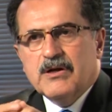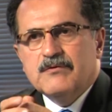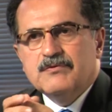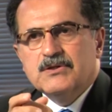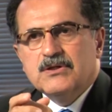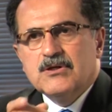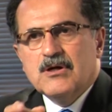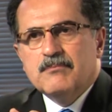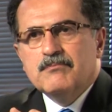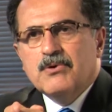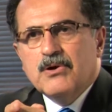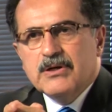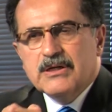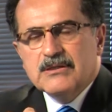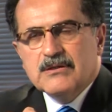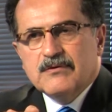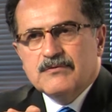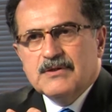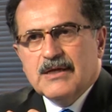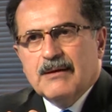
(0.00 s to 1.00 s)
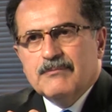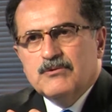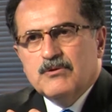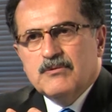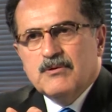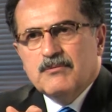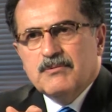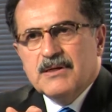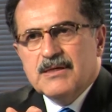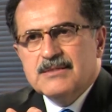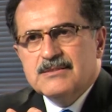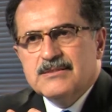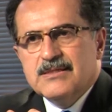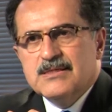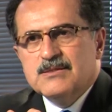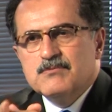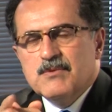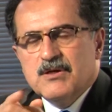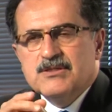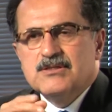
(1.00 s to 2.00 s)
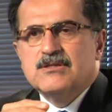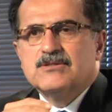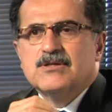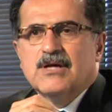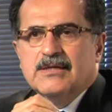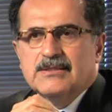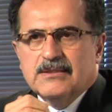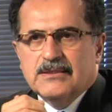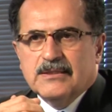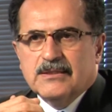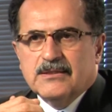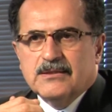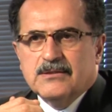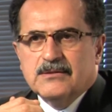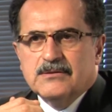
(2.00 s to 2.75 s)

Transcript: of the components of the abdominoplasty is muscle tightening.